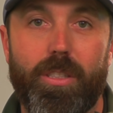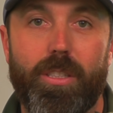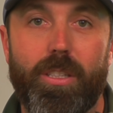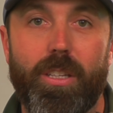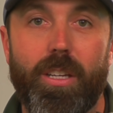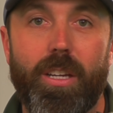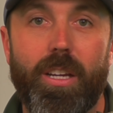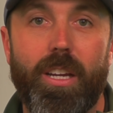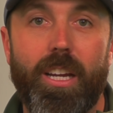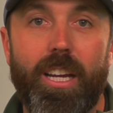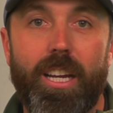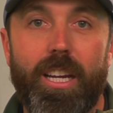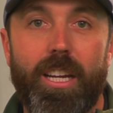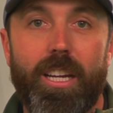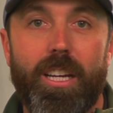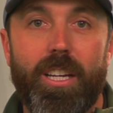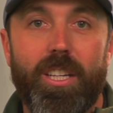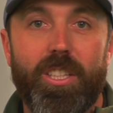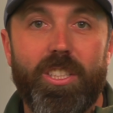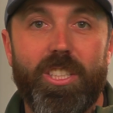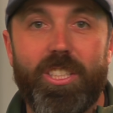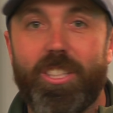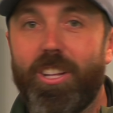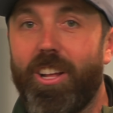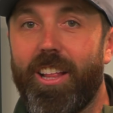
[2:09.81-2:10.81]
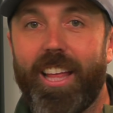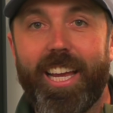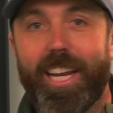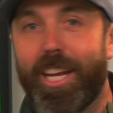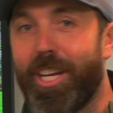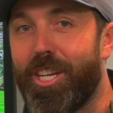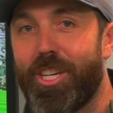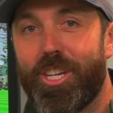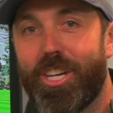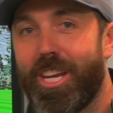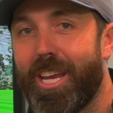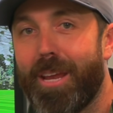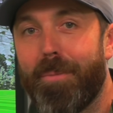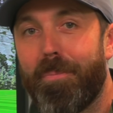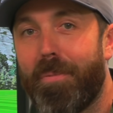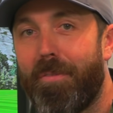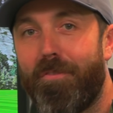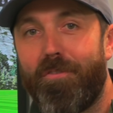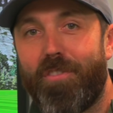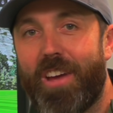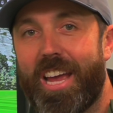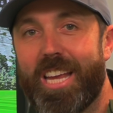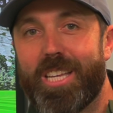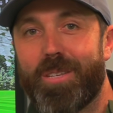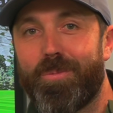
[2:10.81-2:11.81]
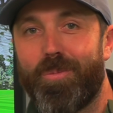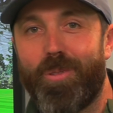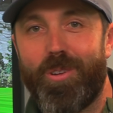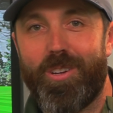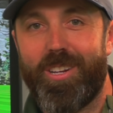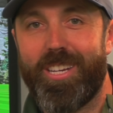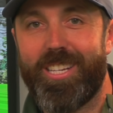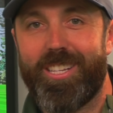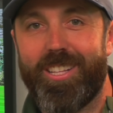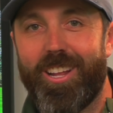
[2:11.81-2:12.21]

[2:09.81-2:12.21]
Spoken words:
So it's not like a cheap investment.